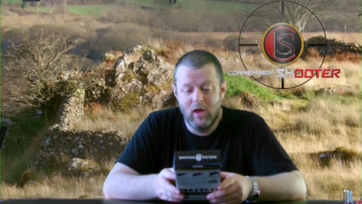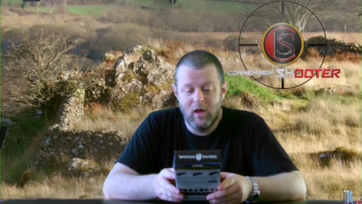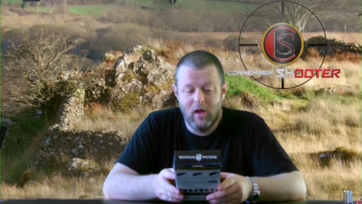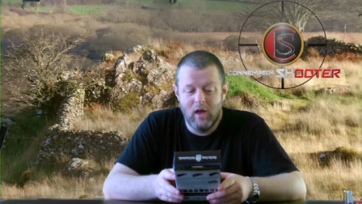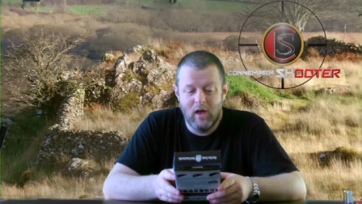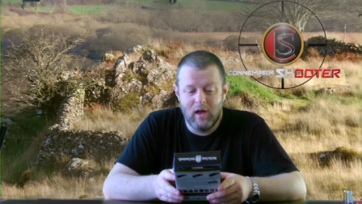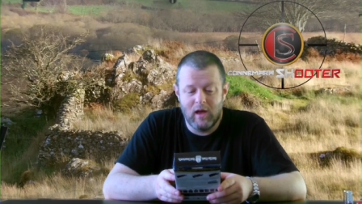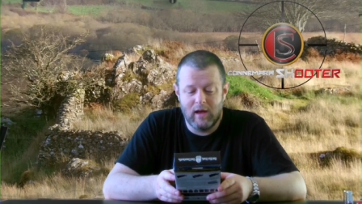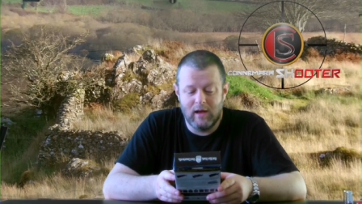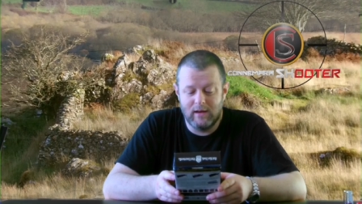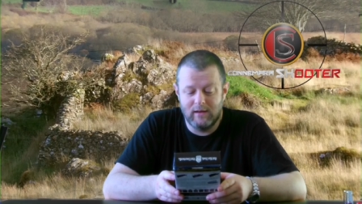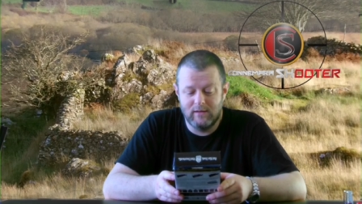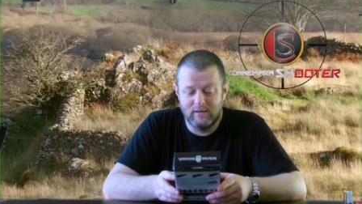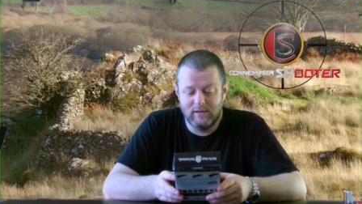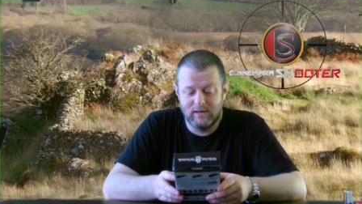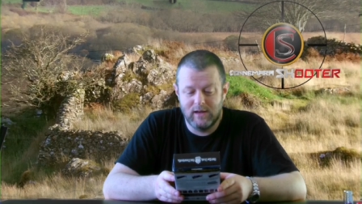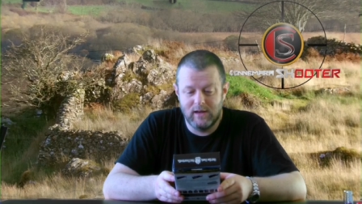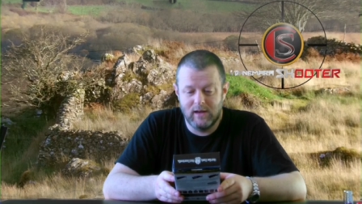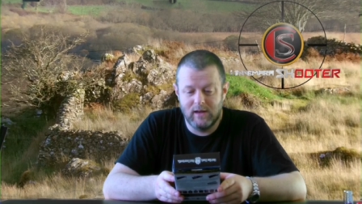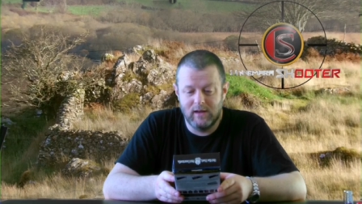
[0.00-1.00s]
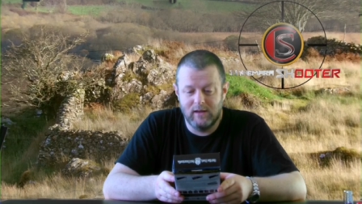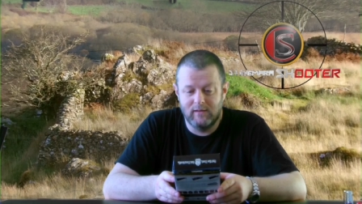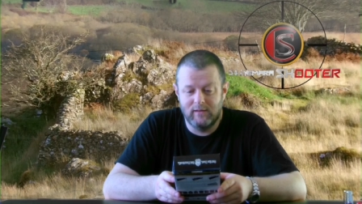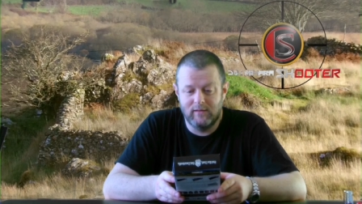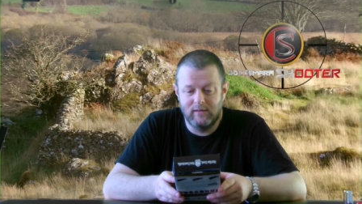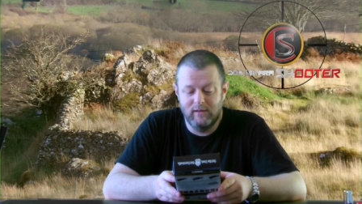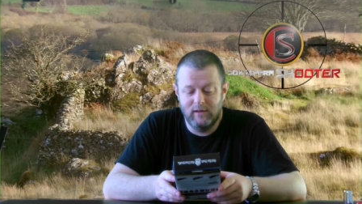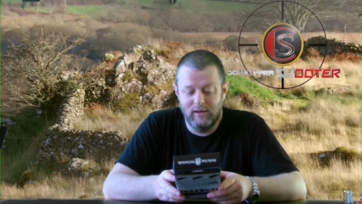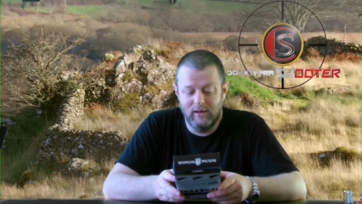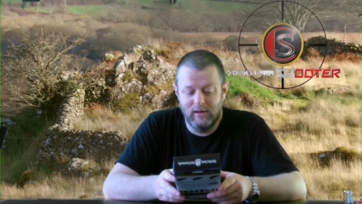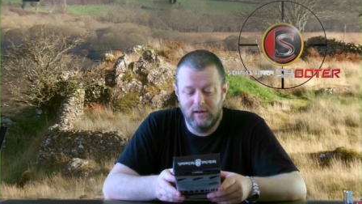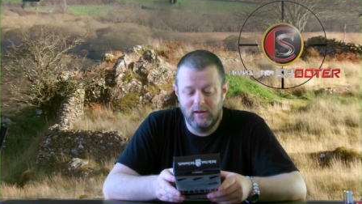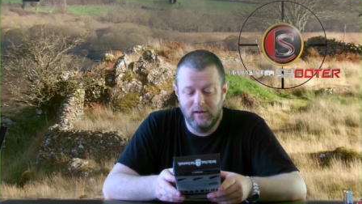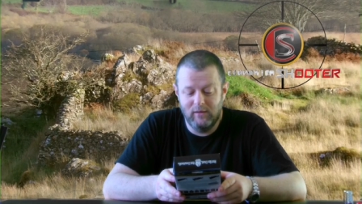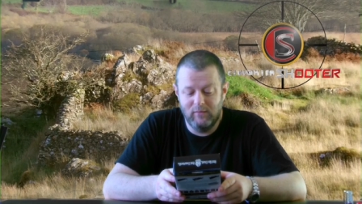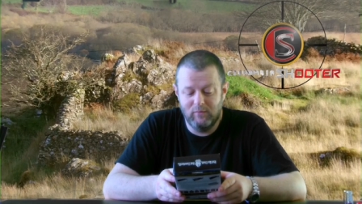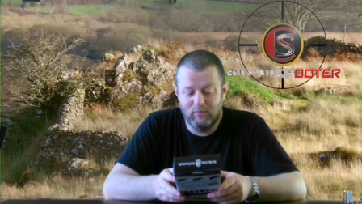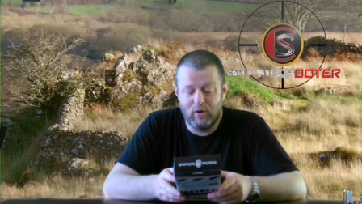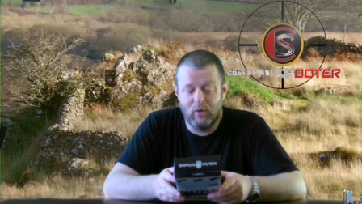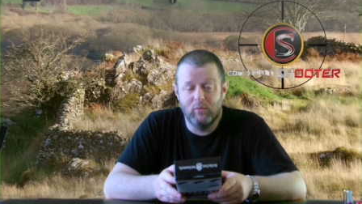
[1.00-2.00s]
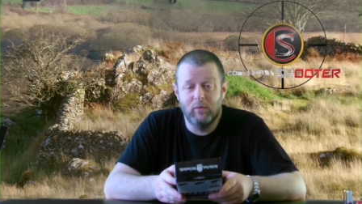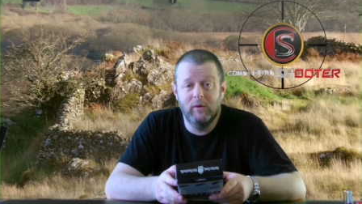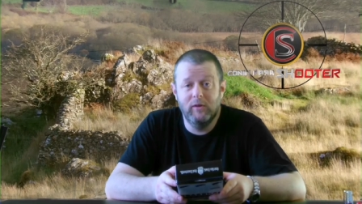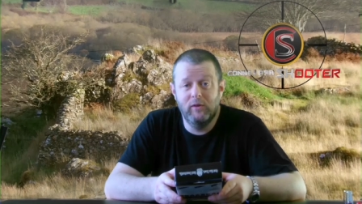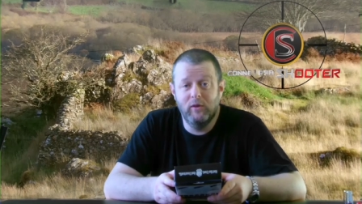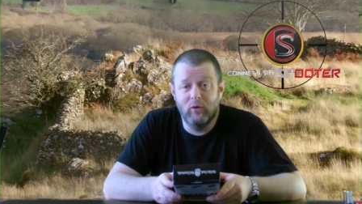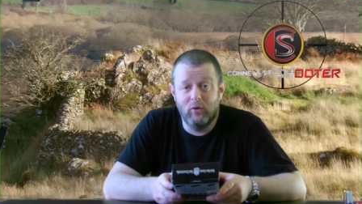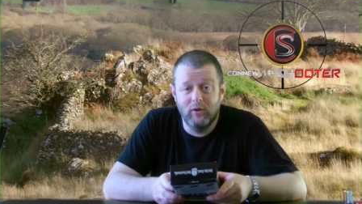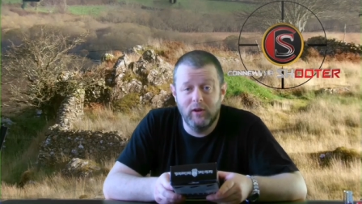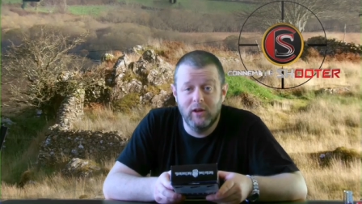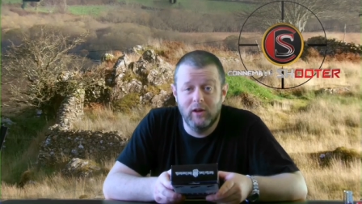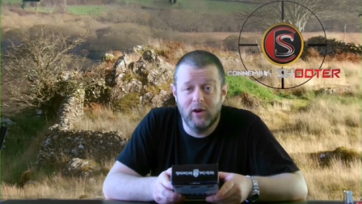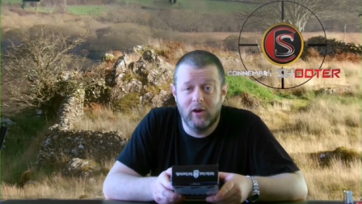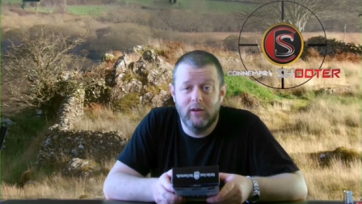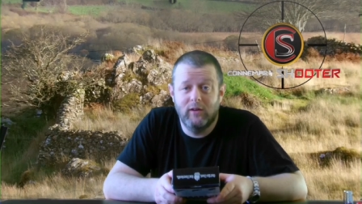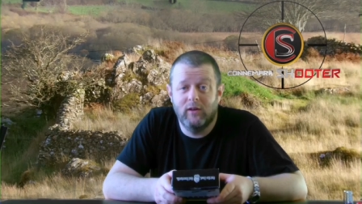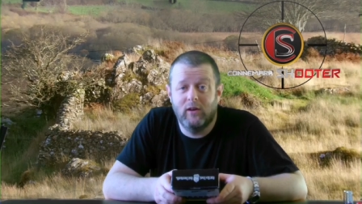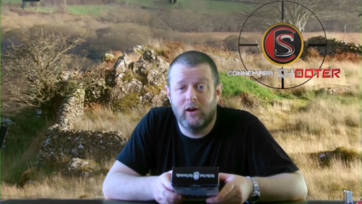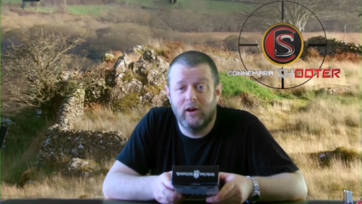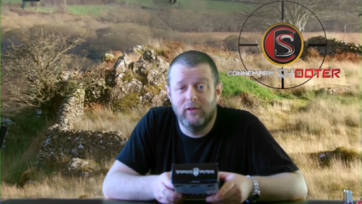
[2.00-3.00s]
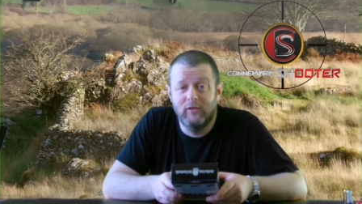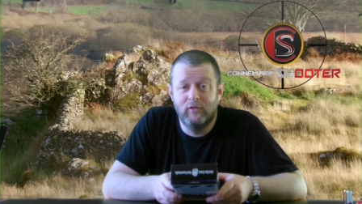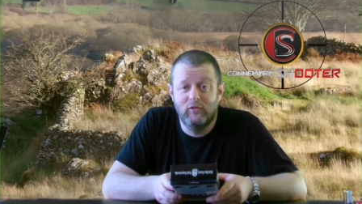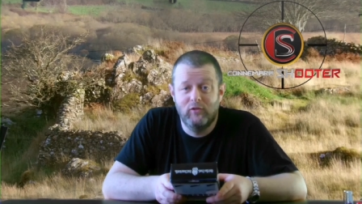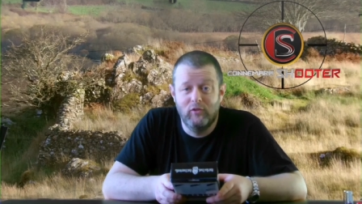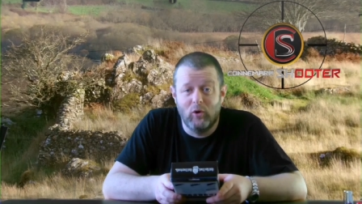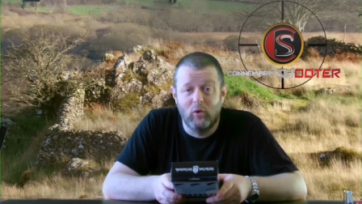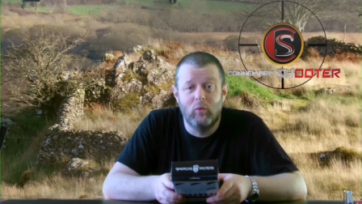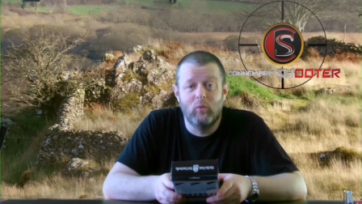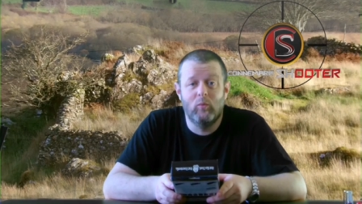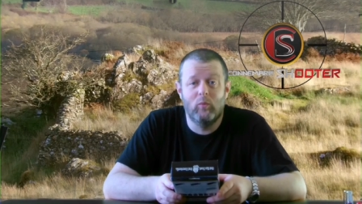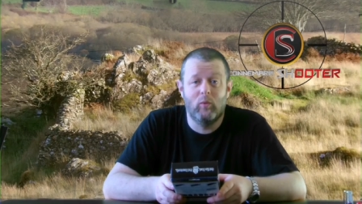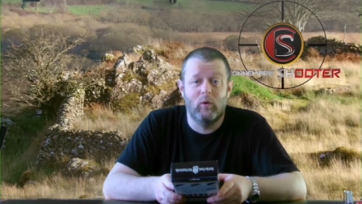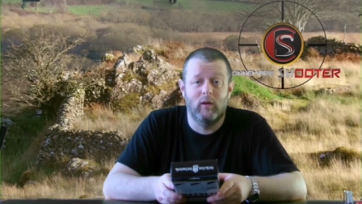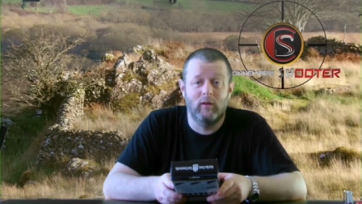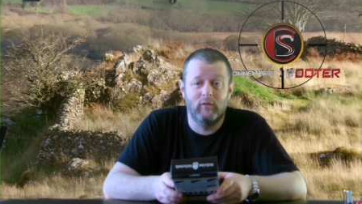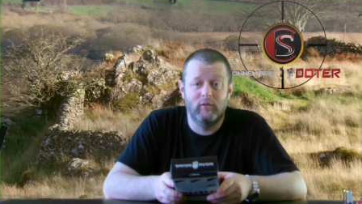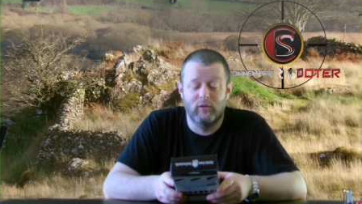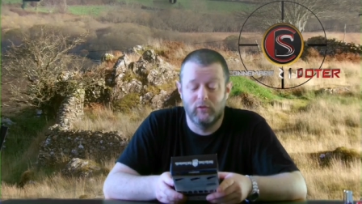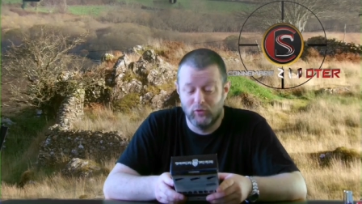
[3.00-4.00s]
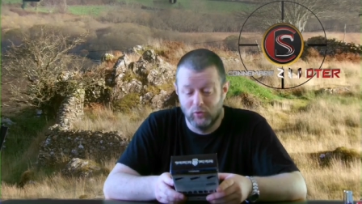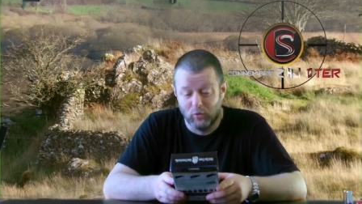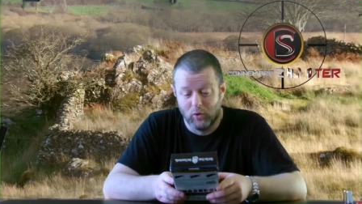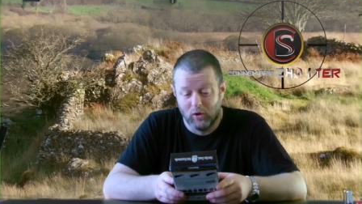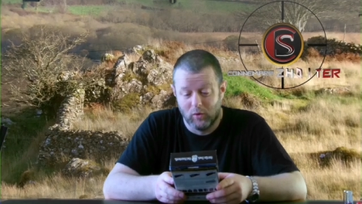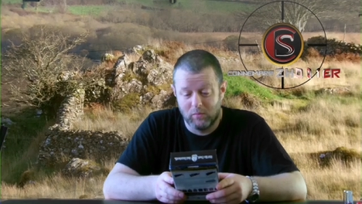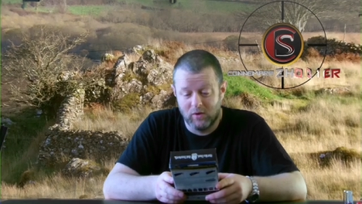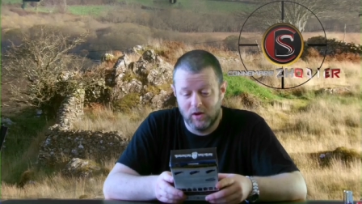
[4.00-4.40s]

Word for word: and uh, it's the probably the only gun I don't want to do up.